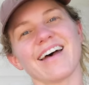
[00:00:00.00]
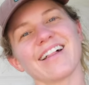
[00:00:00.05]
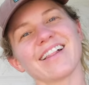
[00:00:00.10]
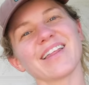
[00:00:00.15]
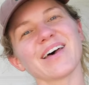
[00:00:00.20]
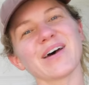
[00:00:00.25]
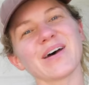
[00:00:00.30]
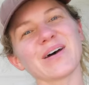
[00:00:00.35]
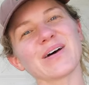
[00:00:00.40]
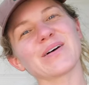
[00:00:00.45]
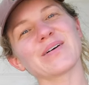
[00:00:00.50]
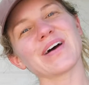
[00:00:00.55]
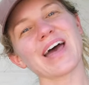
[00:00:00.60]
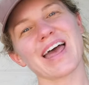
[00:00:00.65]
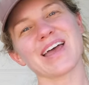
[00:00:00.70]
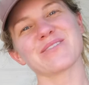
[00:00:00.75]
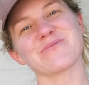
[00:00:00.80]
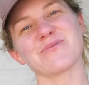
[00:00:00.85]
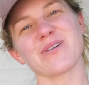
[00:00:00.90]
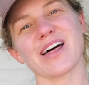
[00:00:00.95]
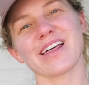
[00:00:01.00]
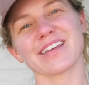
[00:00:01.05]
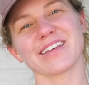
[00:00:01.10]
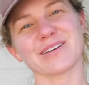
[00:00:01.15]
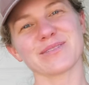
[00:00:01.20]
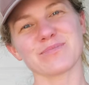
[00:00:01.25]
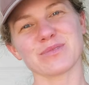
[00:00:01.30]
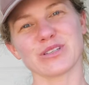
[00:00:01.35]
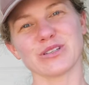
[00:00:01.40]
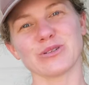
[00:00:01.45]
Hello and
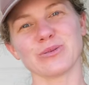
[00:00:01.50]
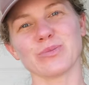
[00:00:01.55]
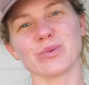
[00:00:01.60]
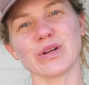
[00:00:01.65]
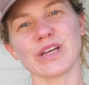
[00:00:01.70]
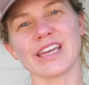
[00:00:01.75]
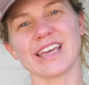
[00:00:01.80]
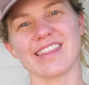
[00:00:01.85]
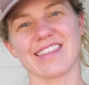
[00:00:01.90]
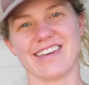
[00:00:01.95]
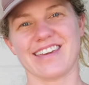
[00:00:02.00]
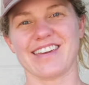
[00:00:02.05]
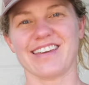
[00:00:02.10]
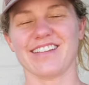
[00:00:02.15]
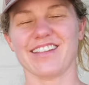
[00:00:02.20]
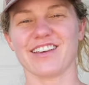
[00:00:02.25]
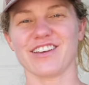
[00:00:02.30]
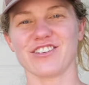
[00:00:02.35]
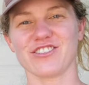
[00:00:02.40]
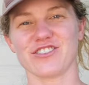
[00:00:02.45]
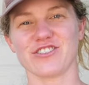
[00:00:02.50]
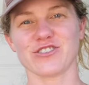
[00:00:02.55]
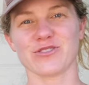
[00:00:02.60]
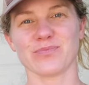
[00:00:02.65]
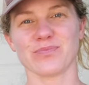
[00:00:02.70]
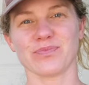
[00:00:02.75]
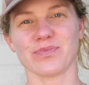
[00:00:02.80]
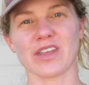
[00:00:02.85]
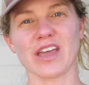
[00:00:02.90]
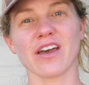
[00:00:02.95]
welcome to Breathe English.
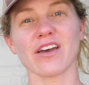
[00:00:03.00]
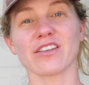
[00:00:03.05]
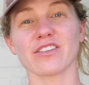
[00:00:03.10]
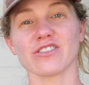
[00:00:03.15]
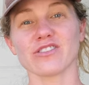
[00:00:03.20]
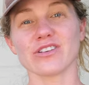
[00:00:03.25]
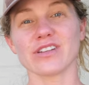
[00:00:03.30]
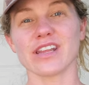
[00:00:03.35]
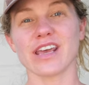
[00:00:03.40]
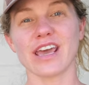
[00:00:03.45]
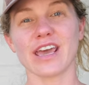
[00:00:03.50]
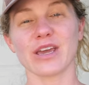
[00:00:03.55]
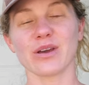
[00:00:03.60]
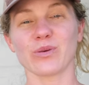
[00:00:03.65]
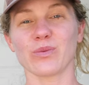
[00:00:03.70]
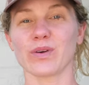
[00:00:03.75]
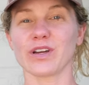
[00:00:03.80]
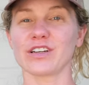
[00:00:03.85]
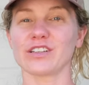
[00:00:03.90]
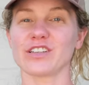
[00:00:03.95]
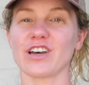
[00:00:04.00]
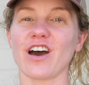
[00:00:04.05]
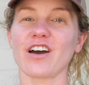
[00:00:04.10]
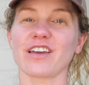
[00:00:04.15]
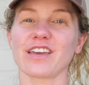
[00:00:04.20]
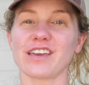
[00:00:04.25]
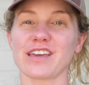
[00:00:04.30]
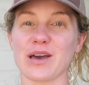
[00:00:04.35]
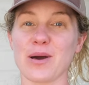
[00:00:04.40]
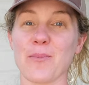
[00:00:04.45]
Today we're
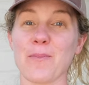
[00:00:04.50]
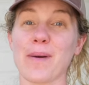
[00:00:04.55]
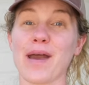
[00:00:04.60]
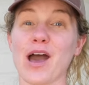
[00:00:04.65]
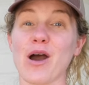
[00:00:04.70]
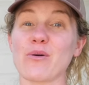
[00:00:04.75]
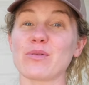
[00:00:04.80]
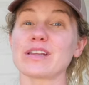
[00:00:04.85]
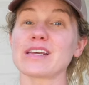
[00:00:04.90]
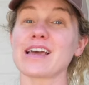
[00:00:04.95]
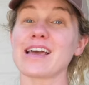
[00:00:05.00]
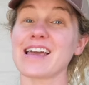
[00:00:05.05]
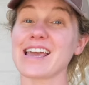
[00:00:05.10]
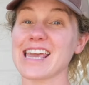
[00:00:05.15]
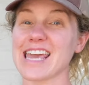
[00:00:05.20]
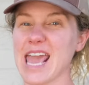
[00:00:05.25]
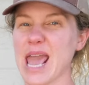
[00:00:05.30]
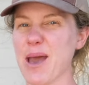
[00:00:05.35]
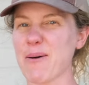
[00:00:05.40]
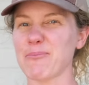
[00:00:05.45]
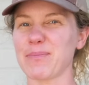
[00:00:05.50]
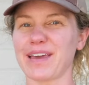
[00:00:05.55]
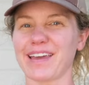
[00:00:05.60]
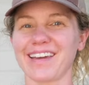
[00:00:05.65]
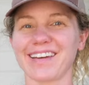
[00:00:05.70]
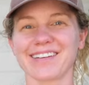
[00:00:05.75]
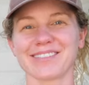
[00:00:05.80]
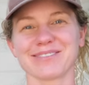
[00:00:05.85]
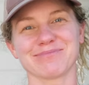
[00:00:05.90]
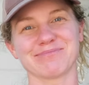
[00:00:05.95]
talking about camping.